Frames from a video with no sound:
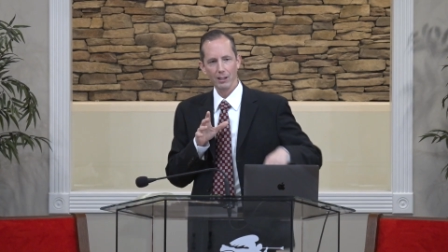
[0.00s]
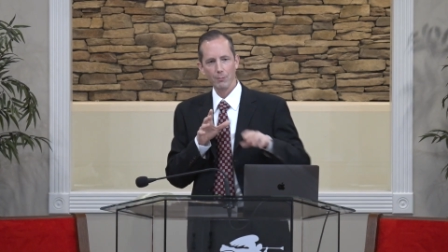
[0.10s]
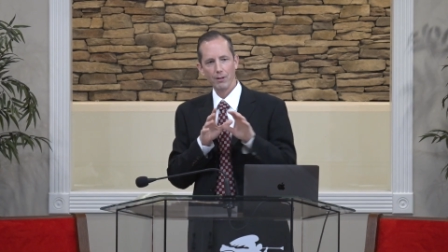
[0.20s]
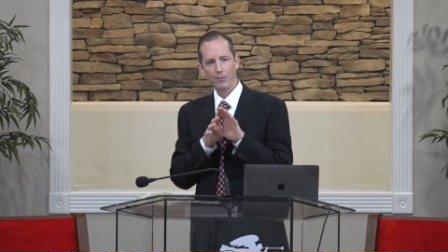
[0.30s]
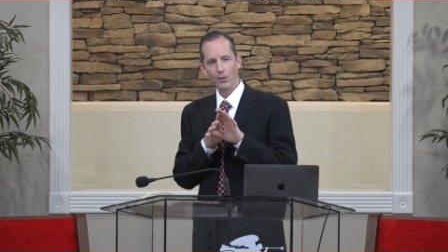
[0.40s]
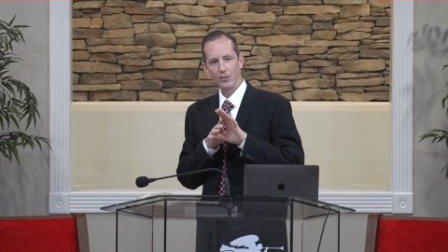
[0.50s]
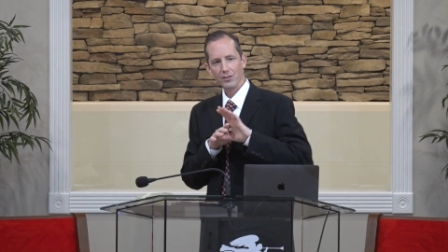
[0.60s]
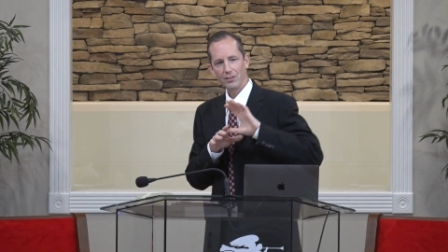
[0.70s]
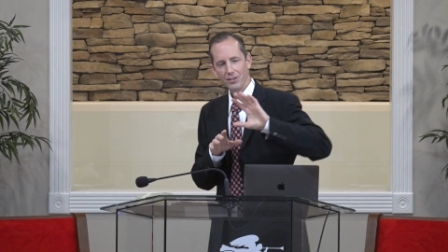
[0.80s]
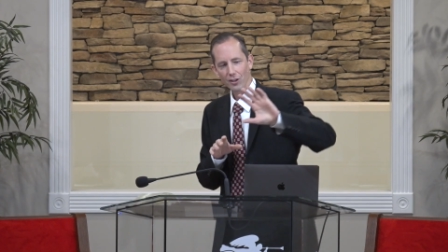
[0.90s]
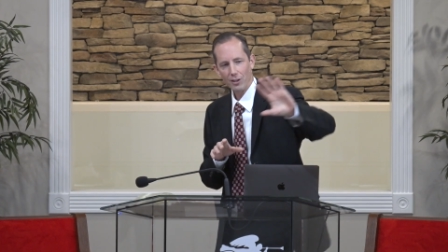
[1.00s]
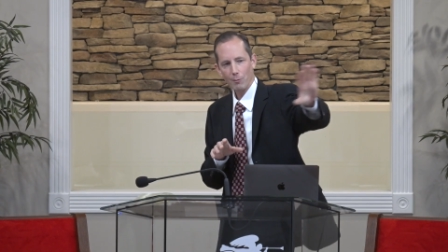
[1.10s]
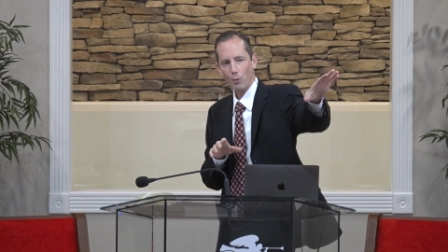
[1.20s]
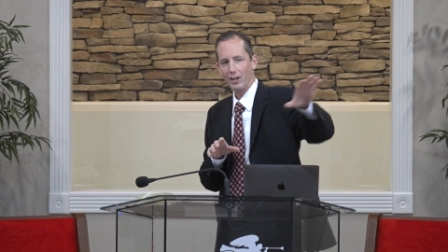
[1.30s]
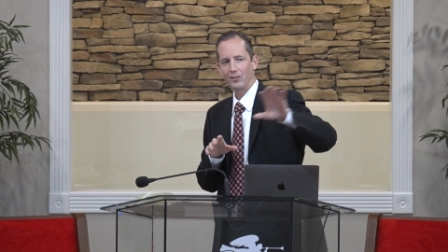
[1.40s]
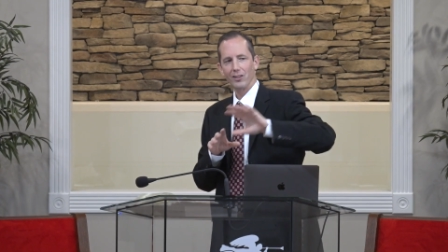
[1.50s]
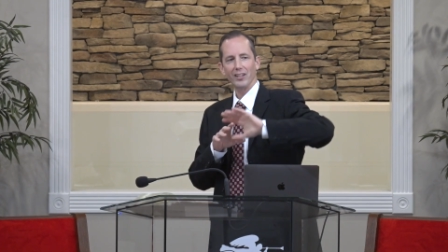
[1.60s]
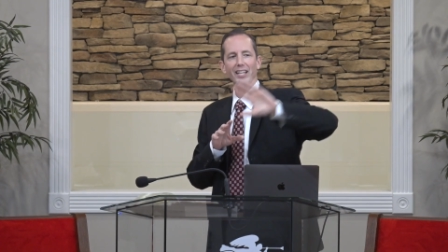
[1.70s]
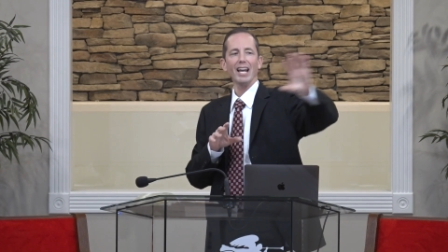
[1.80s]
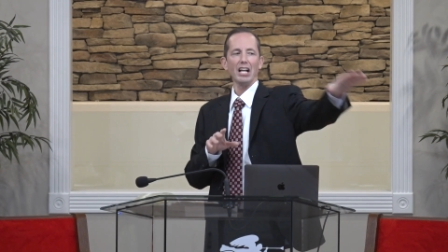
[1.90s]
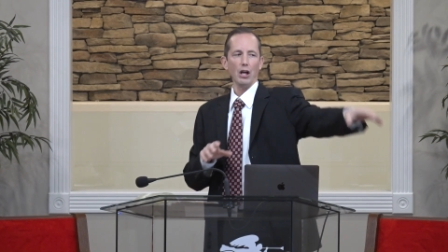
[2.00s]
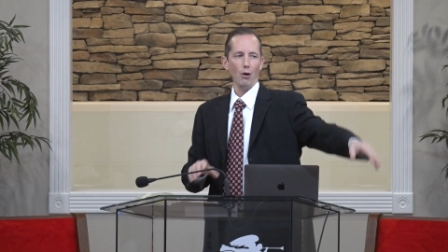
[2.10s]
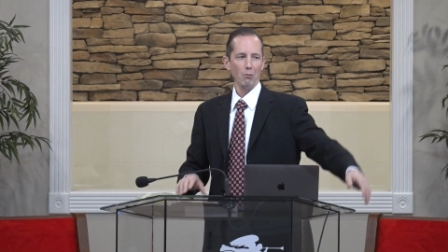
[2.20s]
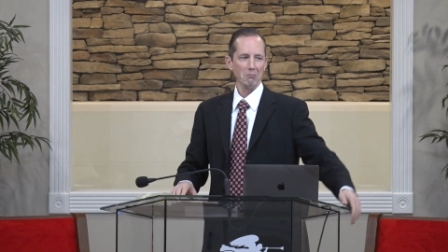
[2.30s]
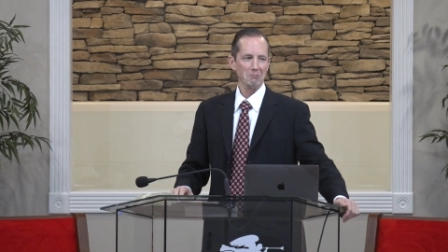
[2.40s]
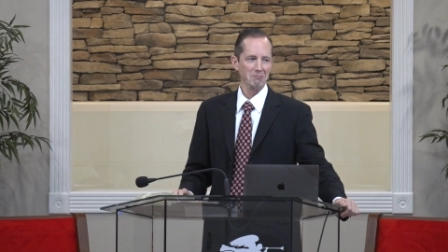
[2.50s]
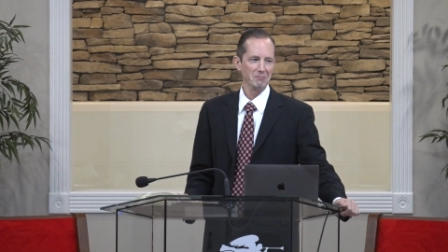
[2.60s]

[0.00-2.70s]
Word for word: Balaam first turned them away and says, I can't go.